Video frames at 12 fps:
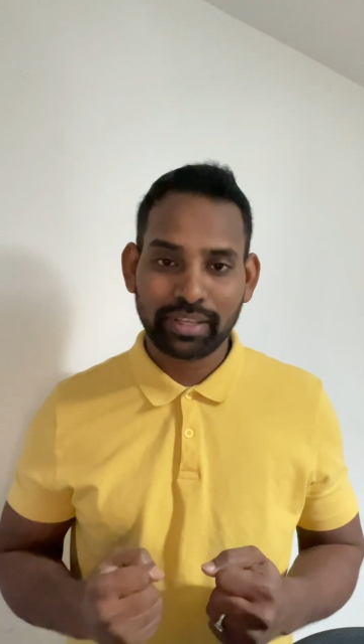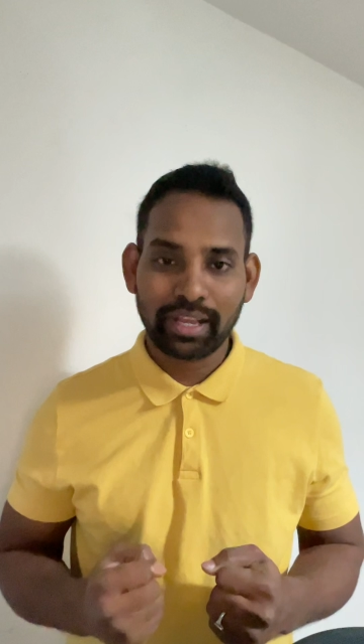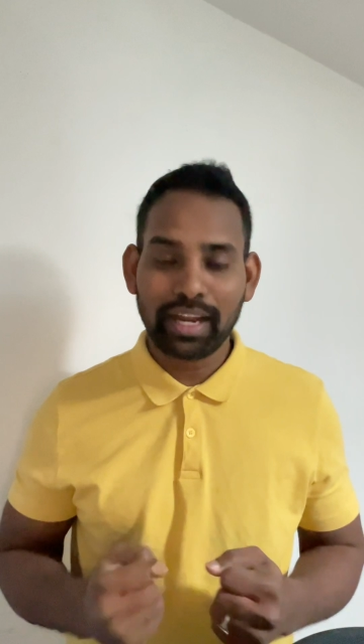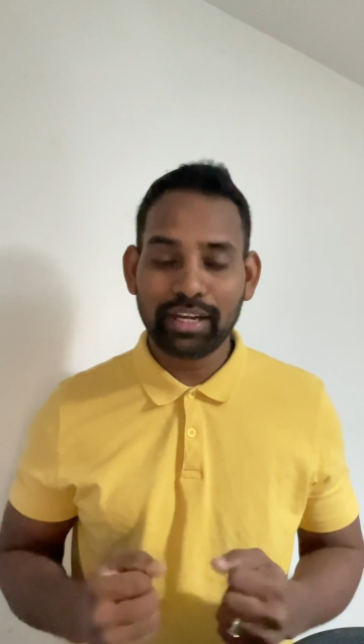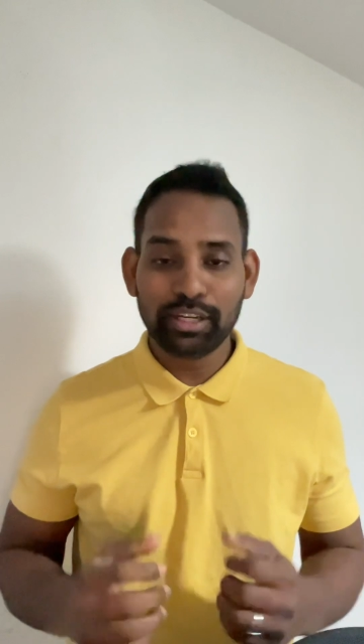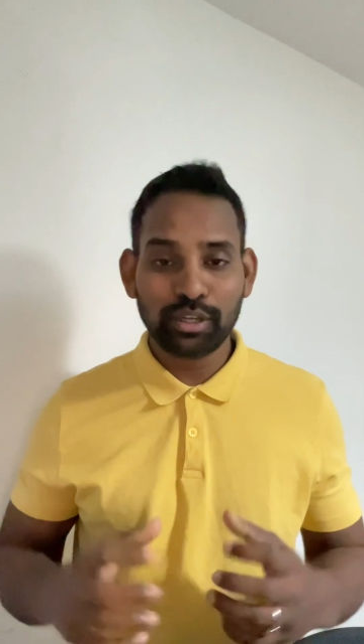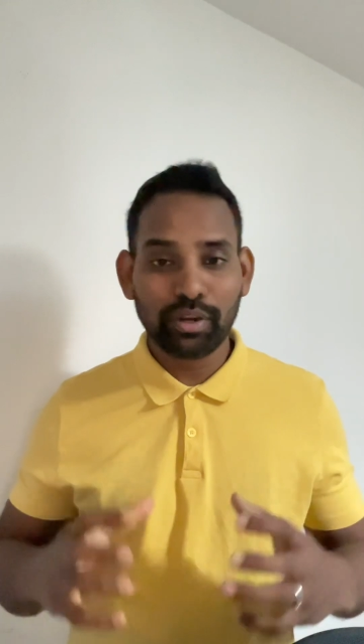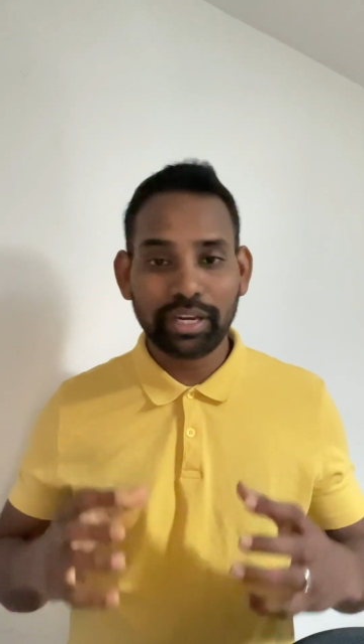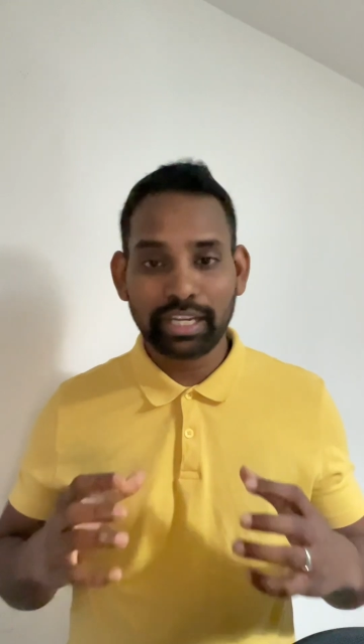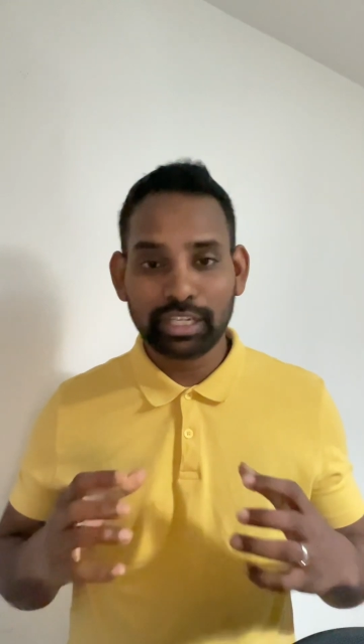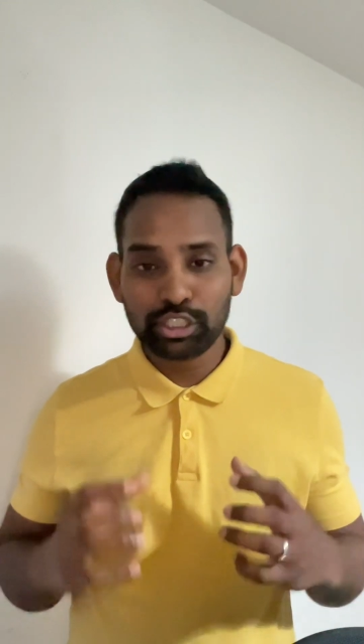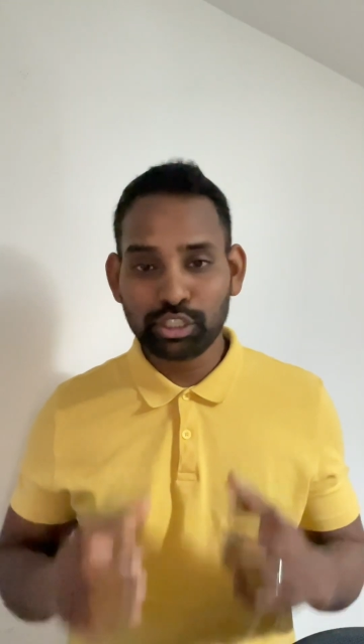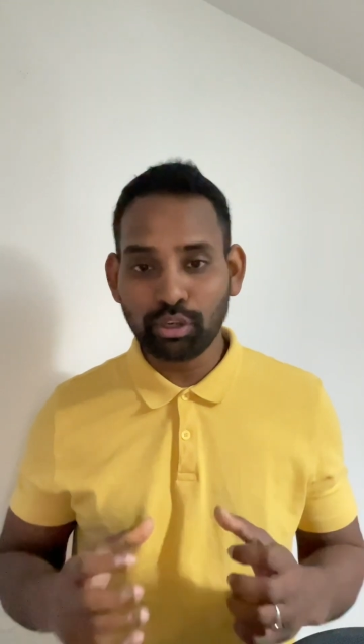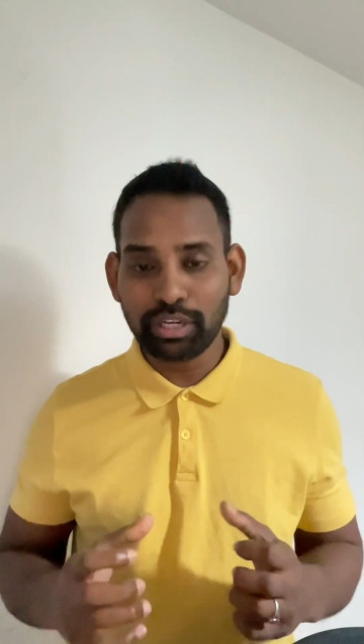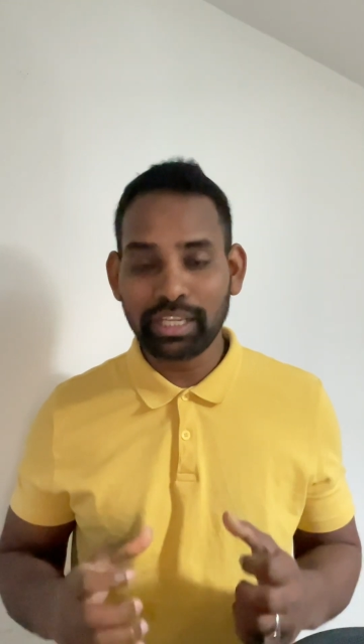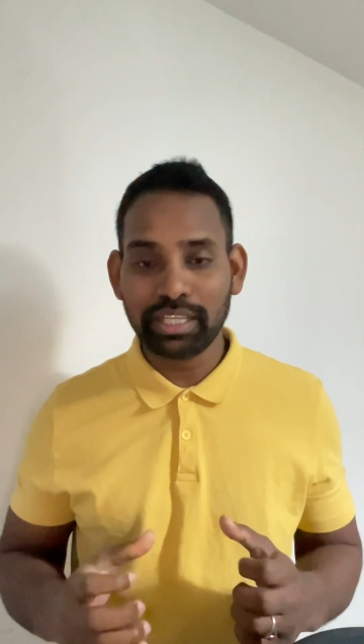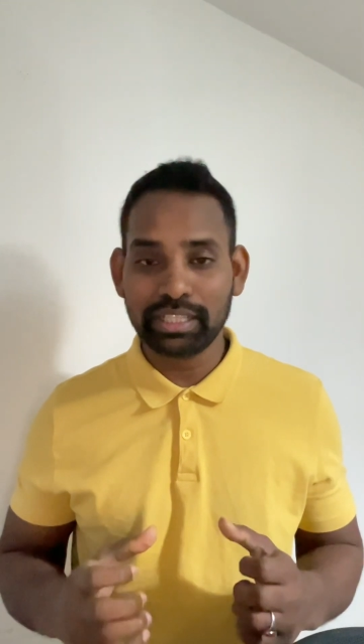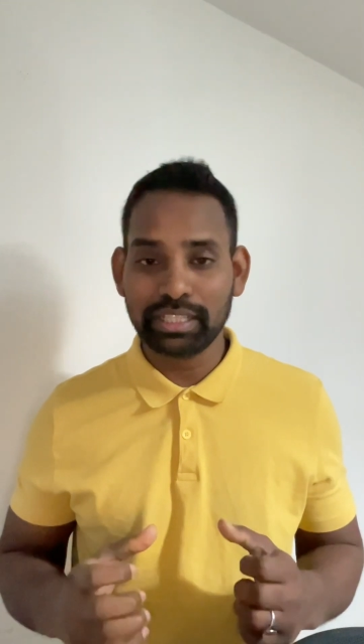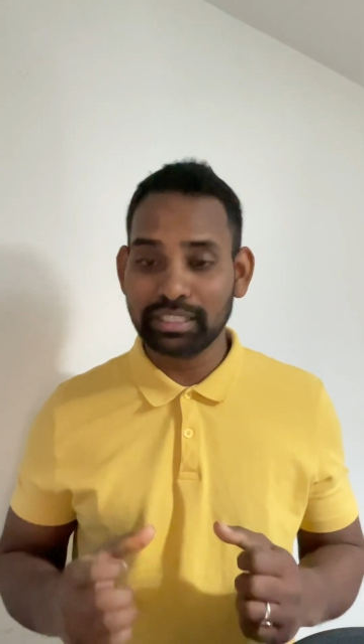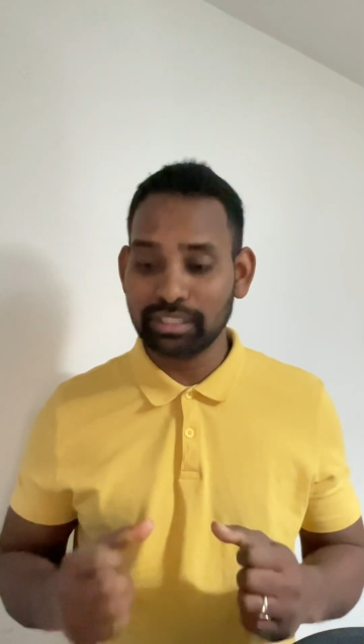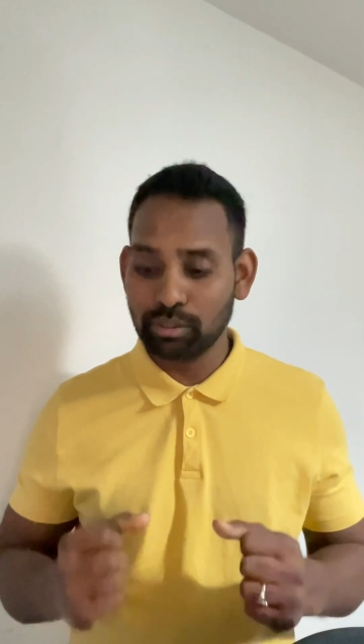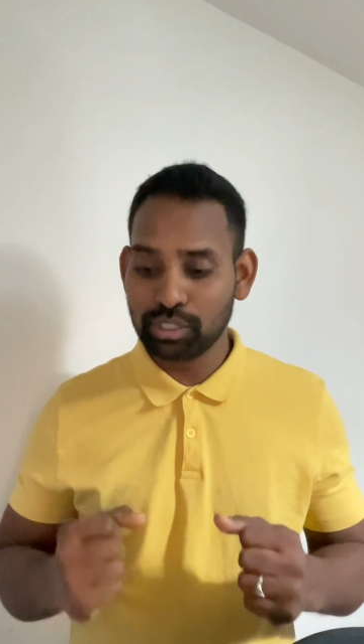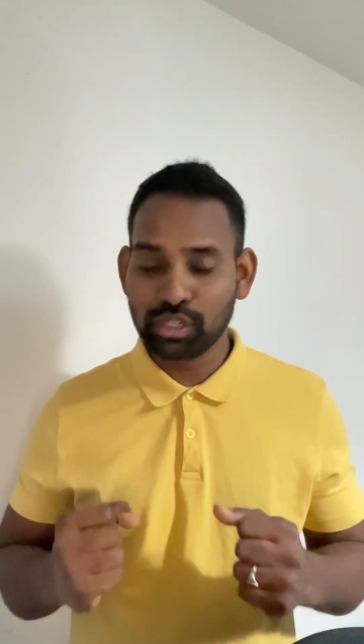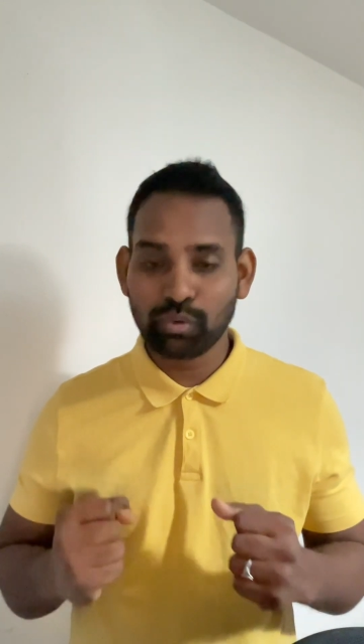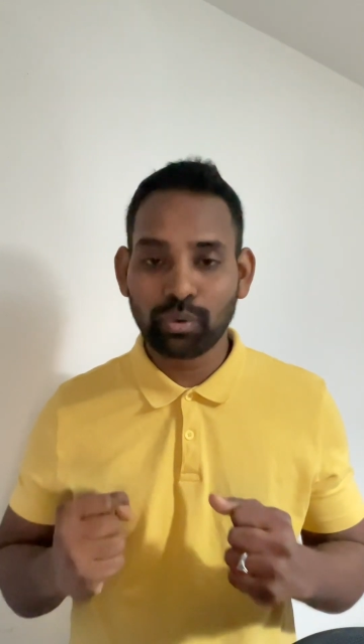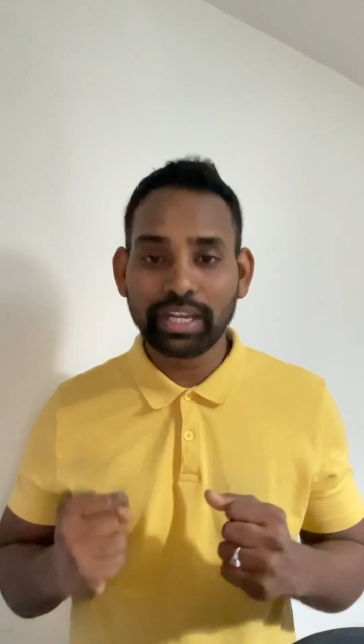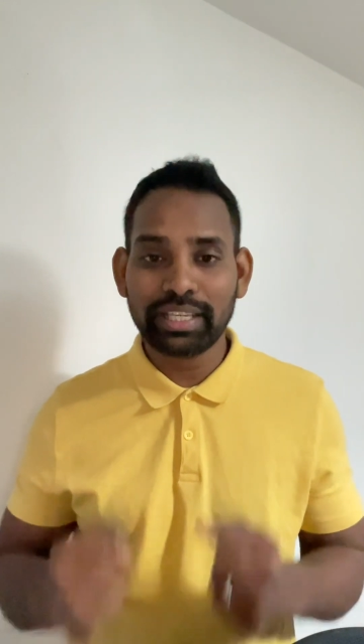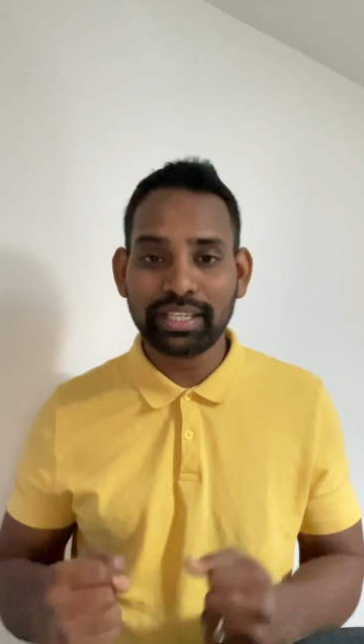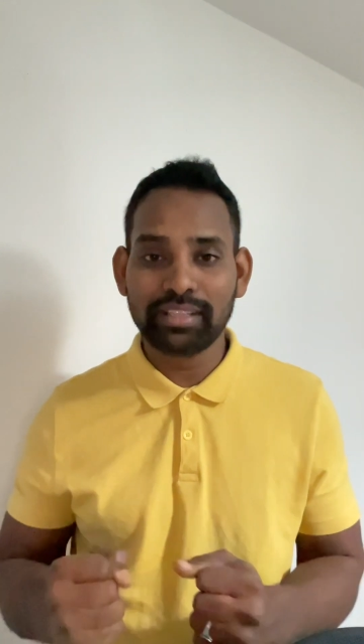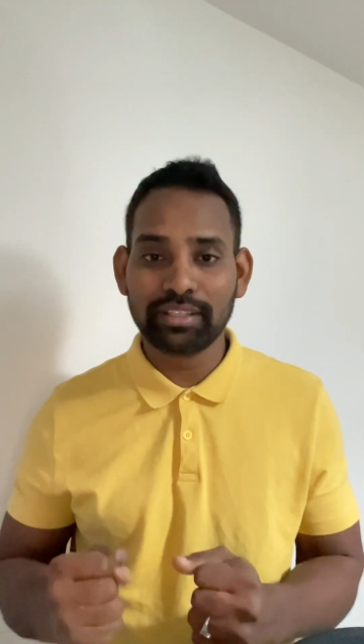and you're ensuring that you're striking